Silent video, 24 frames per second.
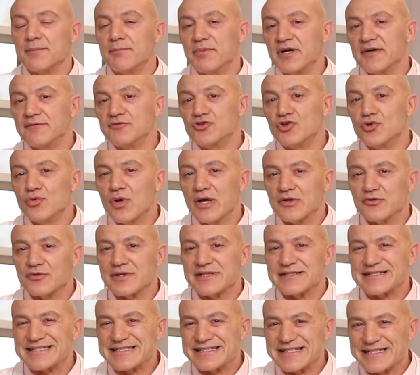above
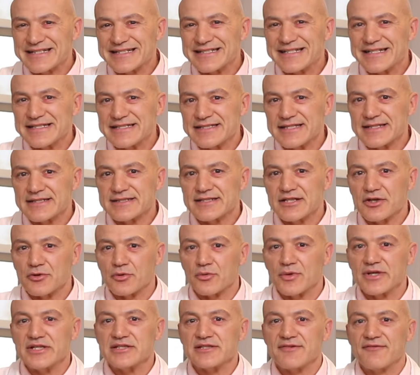266
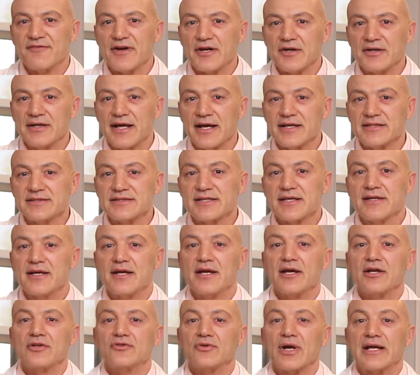degrees Fahrenheit,
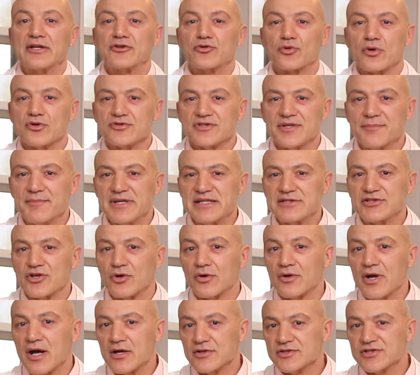nitrosamines
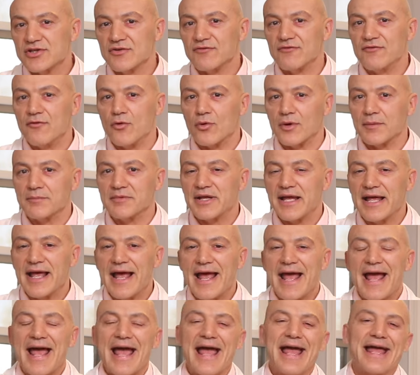are also formed.
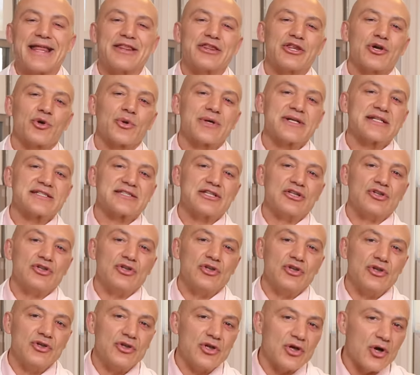And there is
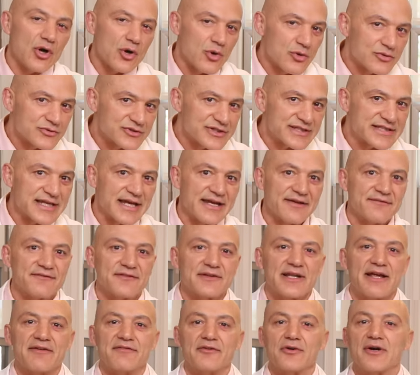no safe
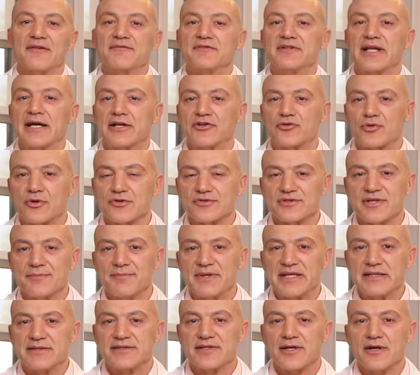level of
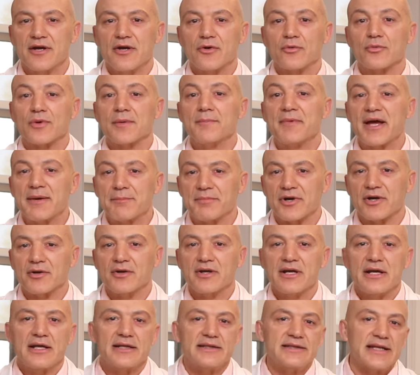nitrosamines. Remember,
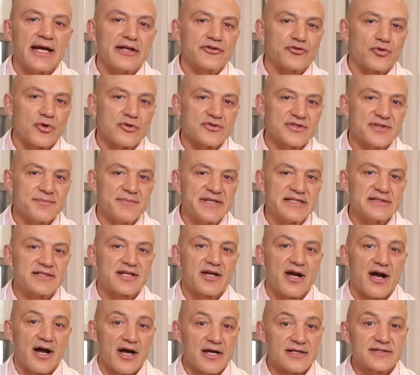nitrosamines
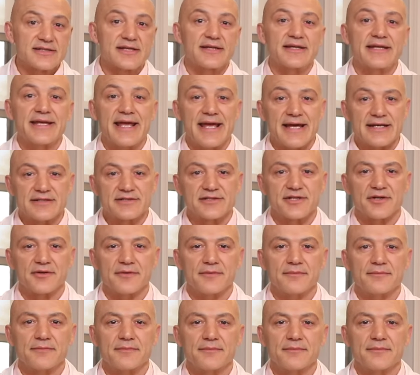cause cancer.